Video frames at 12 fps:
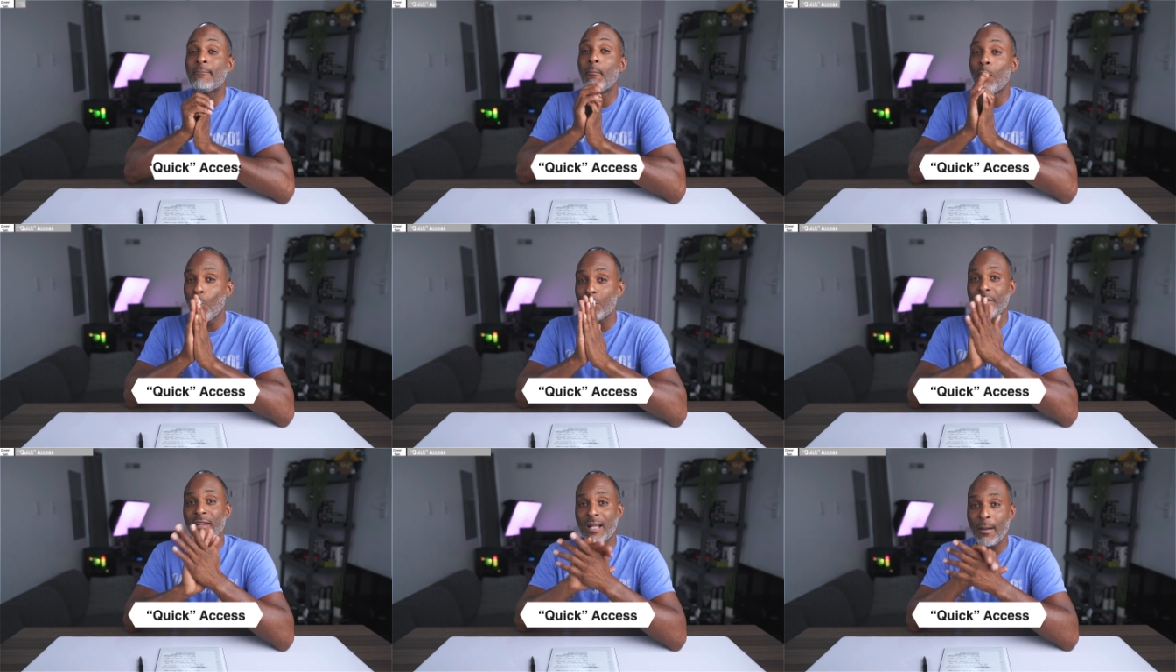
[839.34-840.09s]
more
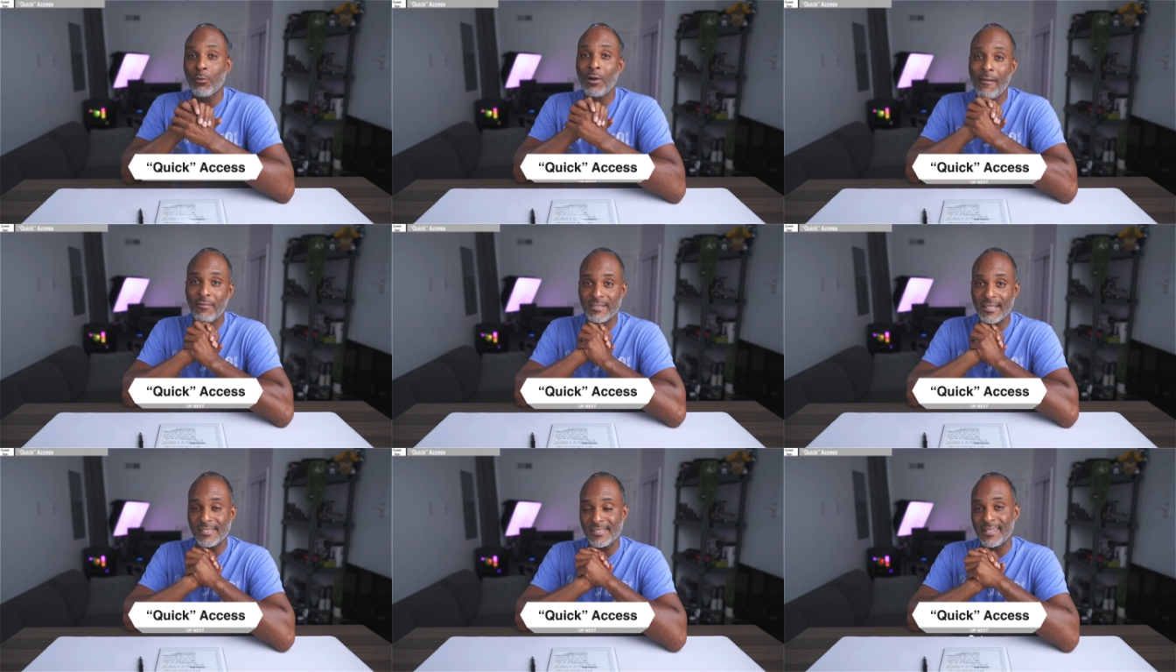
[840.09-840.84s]
than a couple
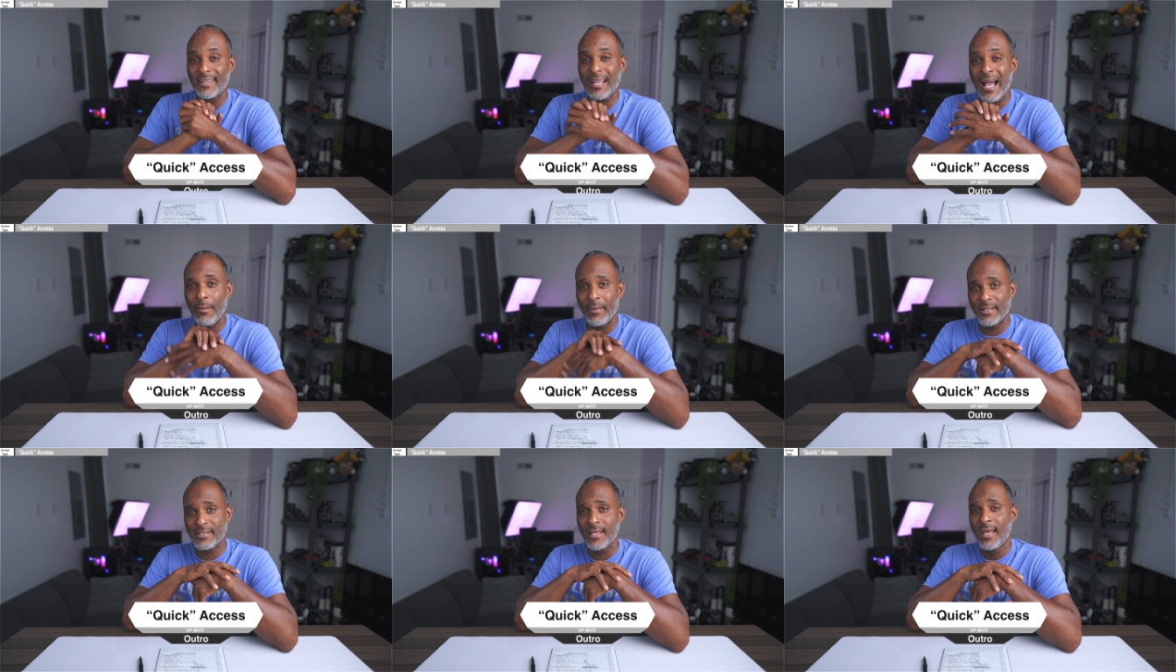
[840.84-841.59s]
conversations in the
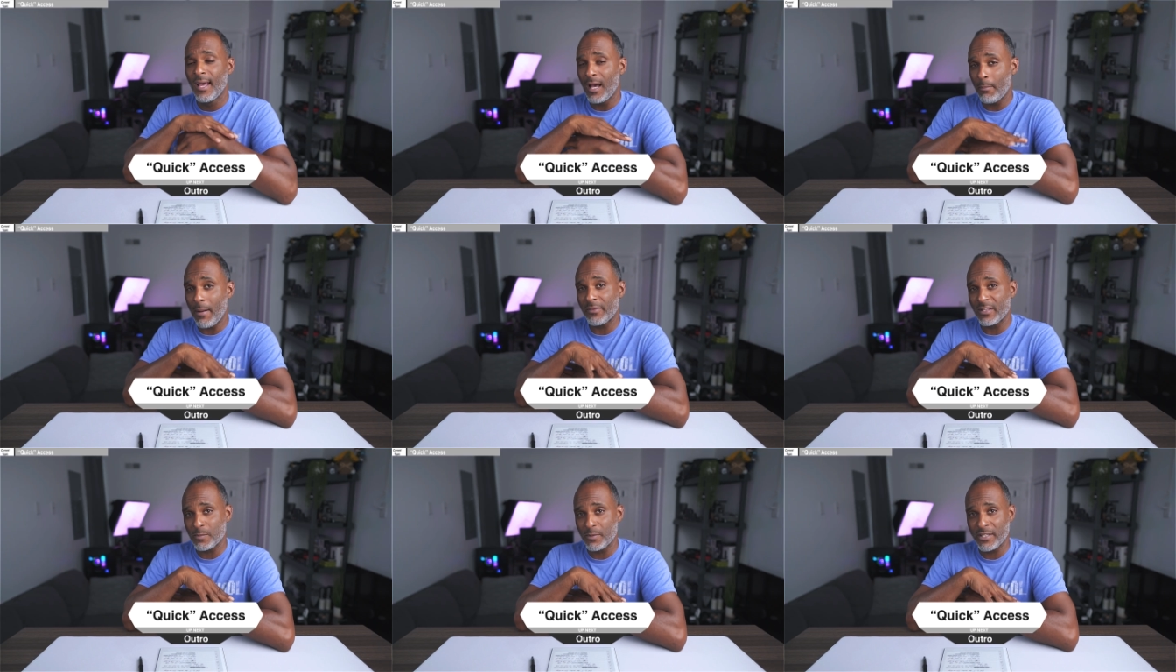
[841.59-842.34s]
comments about
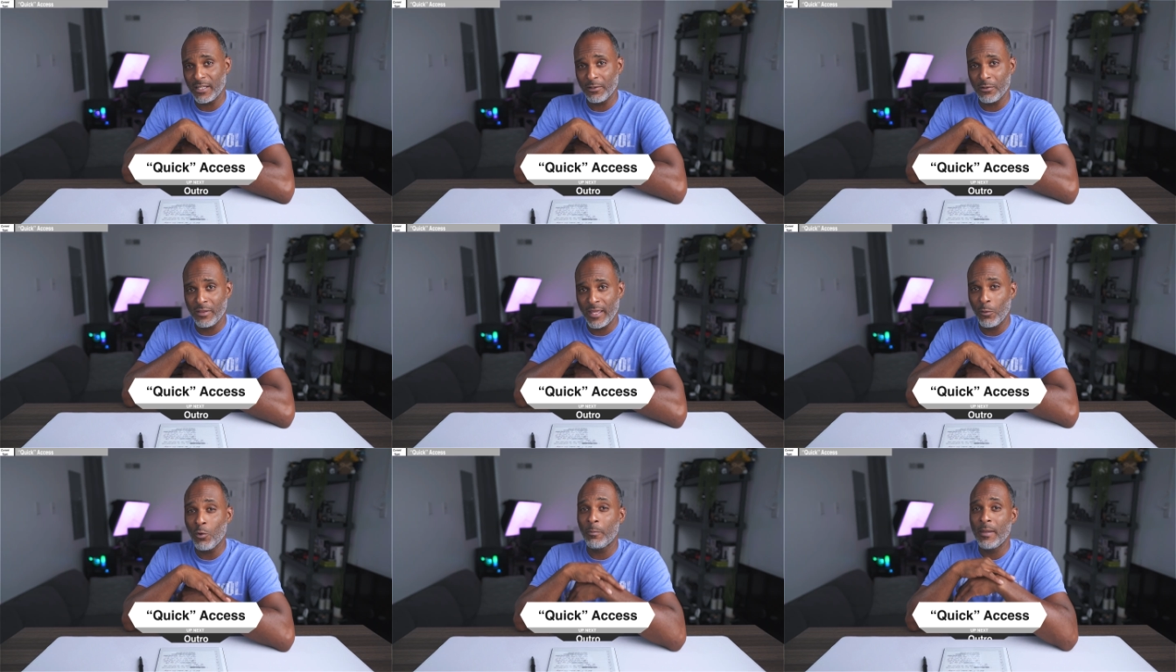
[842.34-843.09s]
this particular
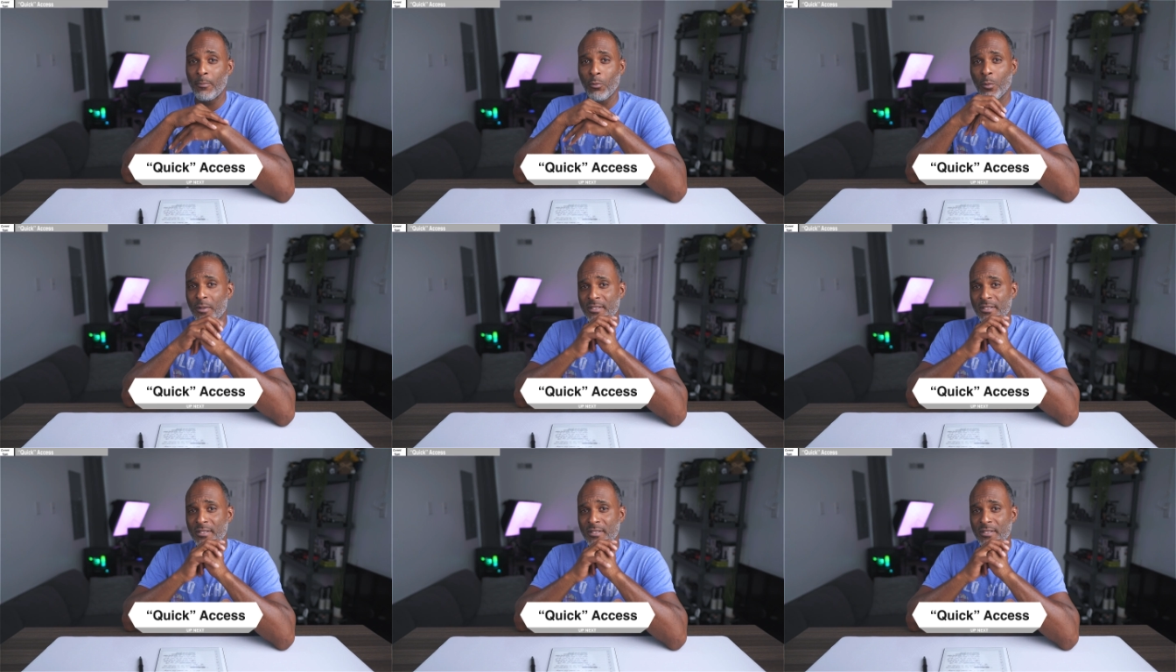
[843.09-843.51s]
thing where people were